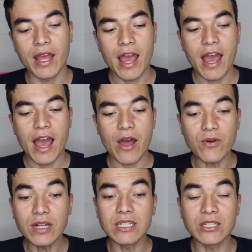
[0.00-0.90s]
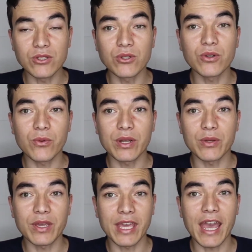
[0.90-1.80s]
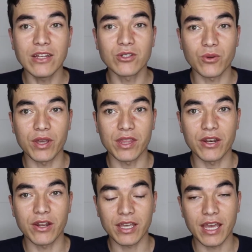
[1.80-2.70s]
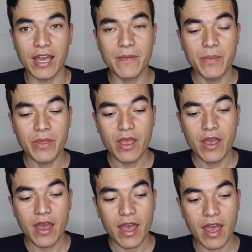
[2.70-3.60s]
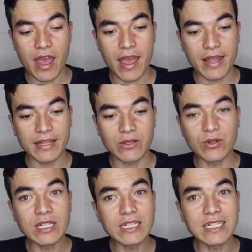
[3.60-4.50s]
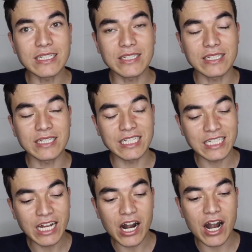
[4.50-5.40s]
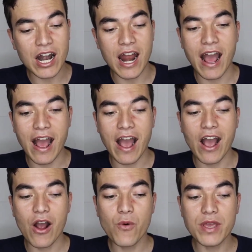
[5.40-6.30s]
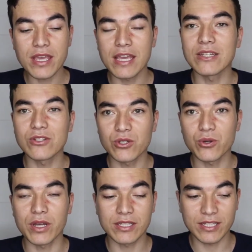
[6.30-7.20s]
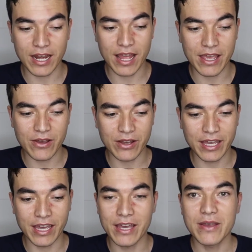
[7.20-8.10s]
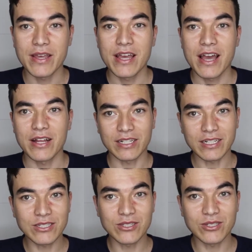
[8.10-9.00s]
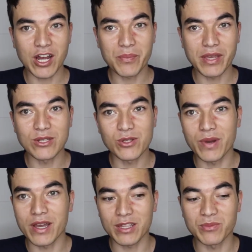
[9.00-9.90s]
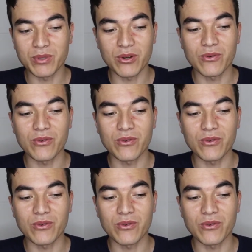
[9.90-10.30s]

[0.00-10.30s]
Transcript: and really do what we can do with it, okay? And really let's learn how we can do it today, okay? Let's jump into my computer right